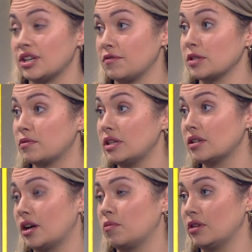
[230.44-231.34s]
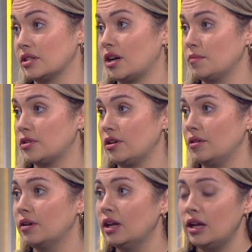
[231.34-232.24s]
difference between type 1 and type
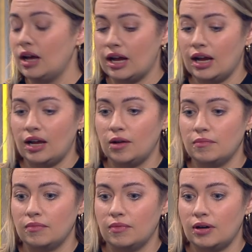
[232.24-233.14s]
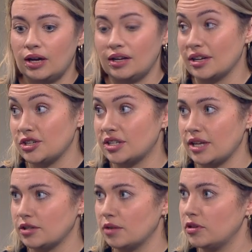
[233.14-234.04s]
2. And as you
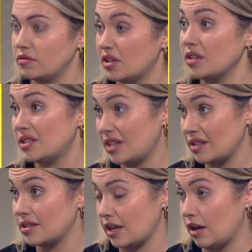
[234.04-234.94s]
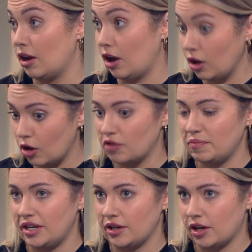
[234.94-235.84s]
say, type 2 does tend to get a lot of
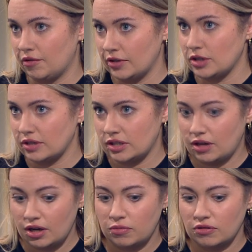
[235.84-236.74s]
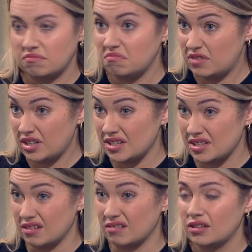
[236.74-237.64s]
media coverage, whereas type 1
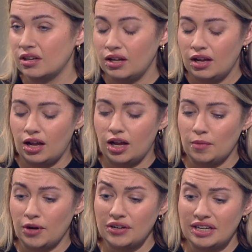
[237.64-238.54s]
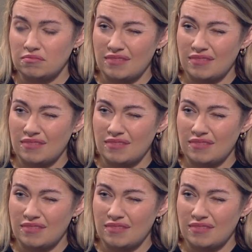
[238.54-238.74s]
doesn't. Only